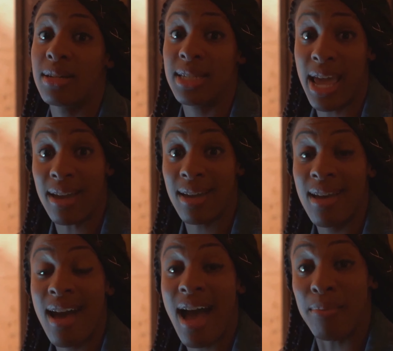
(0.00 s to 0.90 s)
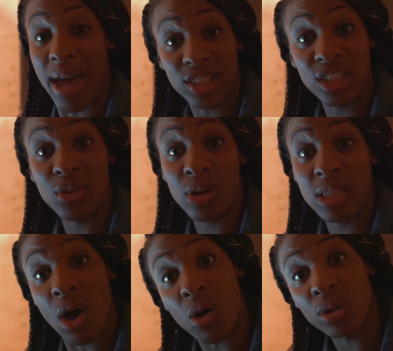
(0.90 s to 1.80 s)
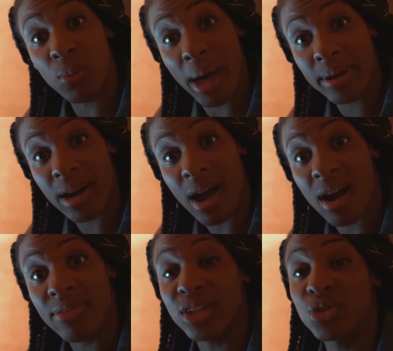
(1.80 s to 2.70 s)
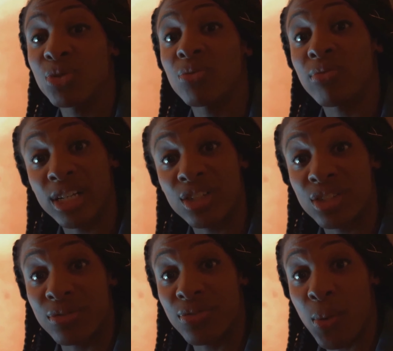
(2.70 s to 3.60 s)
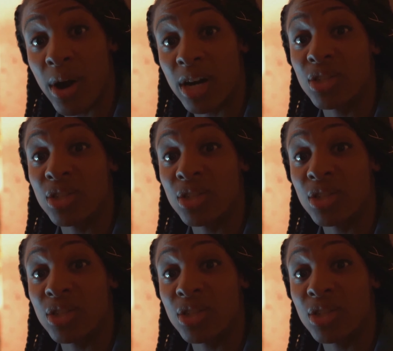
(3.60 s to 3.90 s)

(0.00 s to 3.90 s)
deck, I'm actually going to hold a webinar that you can register for,